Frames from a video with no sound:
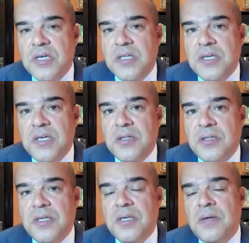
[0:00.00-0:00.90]

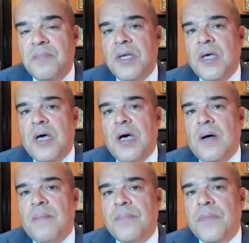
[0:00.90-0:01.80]
illegally.
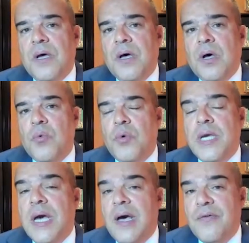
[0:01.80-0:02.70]
We
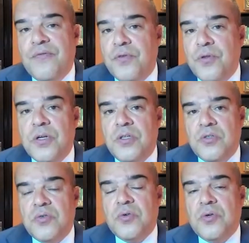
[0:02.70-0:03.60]
have full
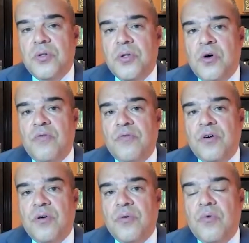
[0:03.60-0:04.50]
control
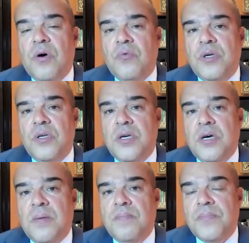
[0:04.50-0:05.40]
over what we
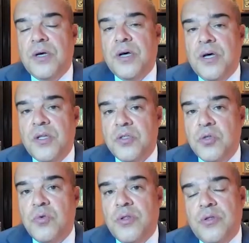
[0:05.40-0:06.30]

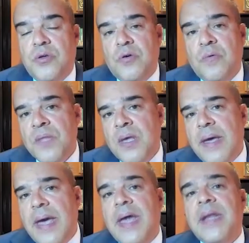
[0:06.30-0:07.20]
do with you.
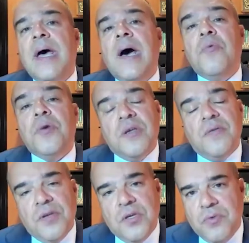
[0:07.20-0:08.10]
And now we're
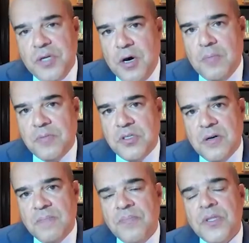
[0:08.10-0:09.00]
giving you an
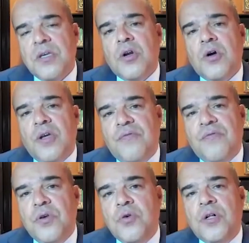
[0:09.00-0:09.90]
option. If
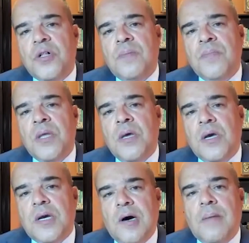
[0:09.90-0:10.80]
you will
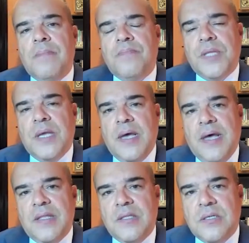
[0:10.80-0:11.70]
come
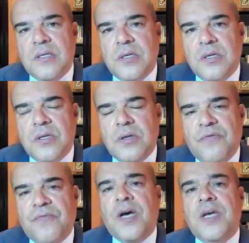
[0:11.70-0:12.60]
and
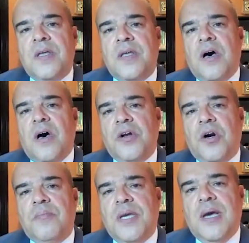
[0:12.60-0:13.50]
fight on
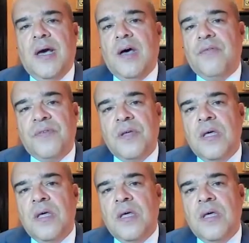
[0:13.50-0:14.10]
our behalf,